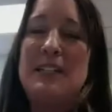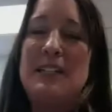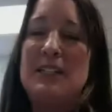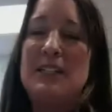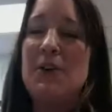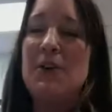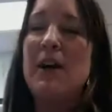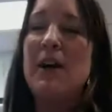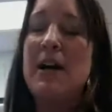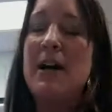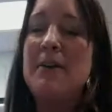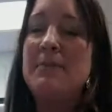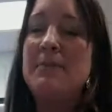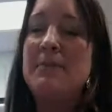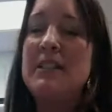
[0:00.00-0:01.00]
So
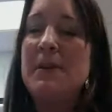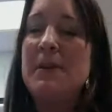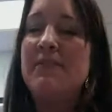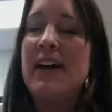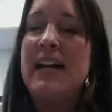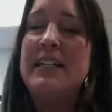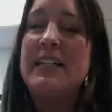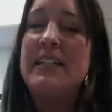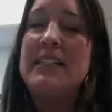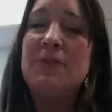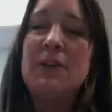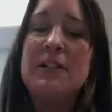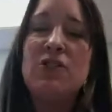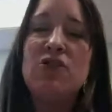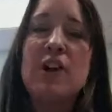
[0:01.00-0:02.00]
some advice for
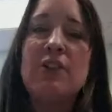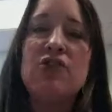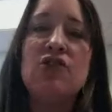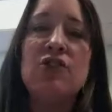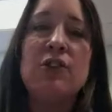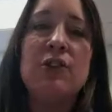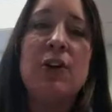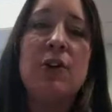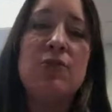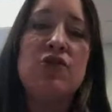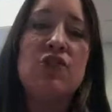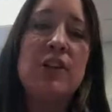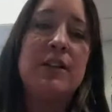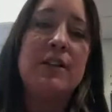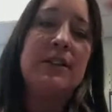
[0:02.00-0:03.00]
instructional
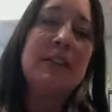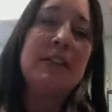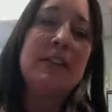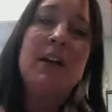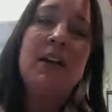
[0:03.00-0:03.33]
coaches